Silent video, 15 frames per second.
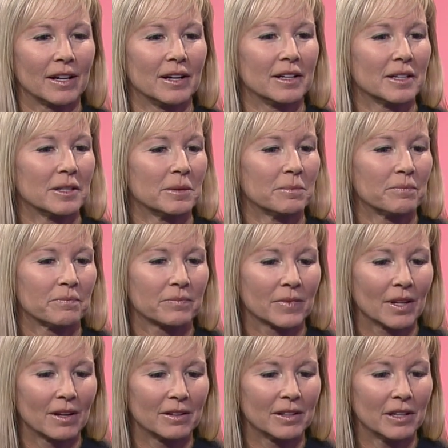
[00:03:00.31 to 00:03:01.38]

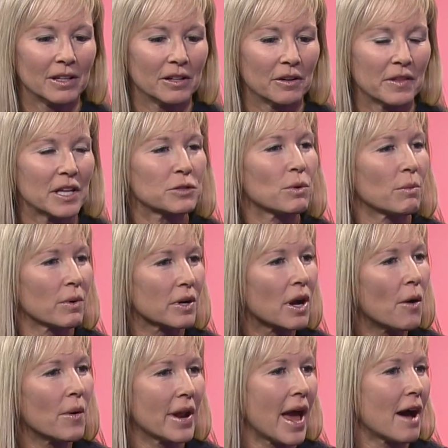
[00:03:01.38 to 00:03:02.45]
that's what we're
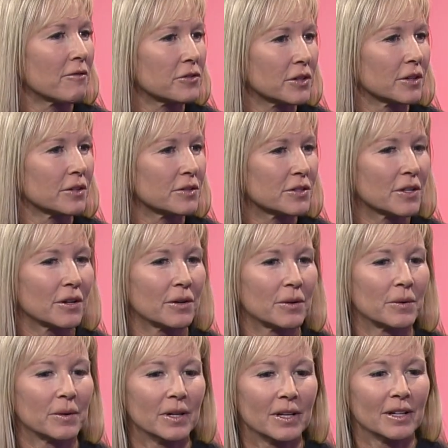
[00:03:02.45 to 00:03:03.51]
going after.
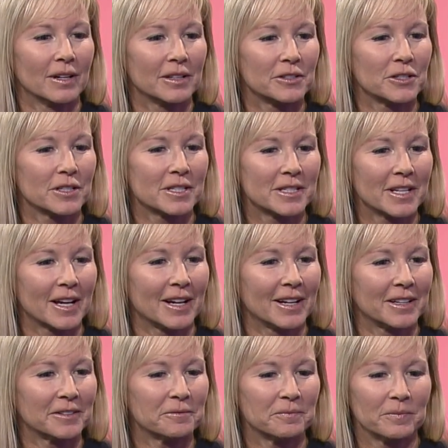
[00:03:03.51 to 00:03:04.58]
So just
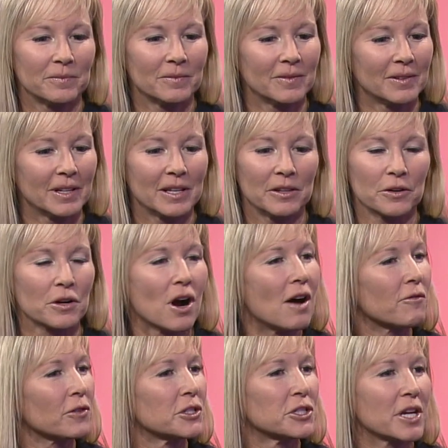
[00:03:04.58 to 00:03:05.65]
either
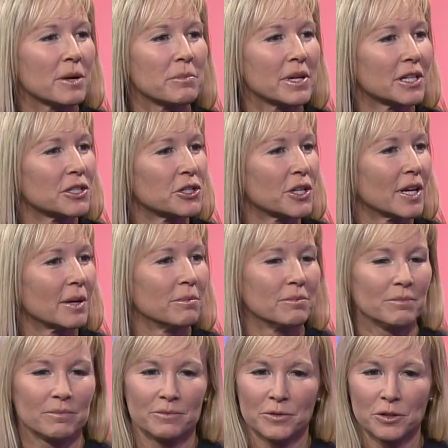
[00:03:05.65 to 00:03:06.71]
conference championship,
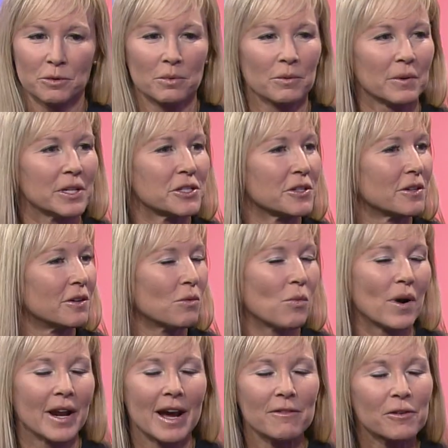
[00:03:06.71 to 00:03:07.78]
super regional,
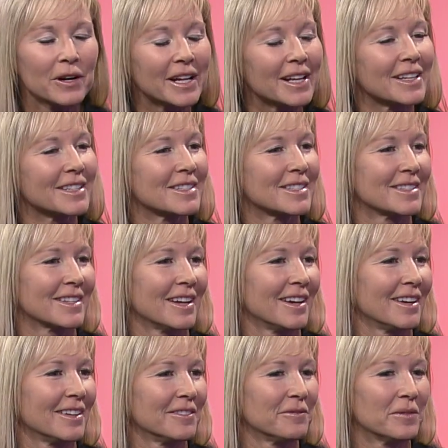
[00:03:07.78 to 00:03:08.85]
whatever it is.
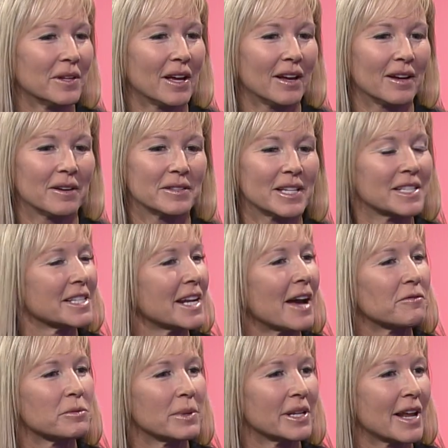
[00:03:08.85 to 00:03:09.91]
It doesn't
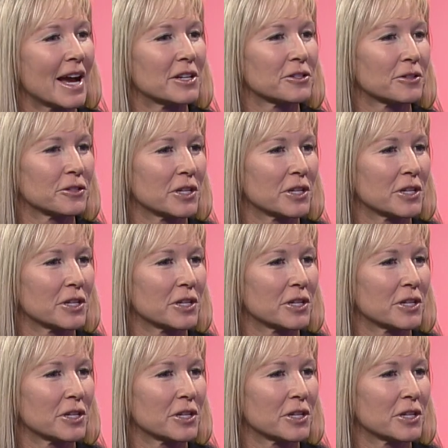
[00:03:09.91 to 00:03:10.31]
have to be a national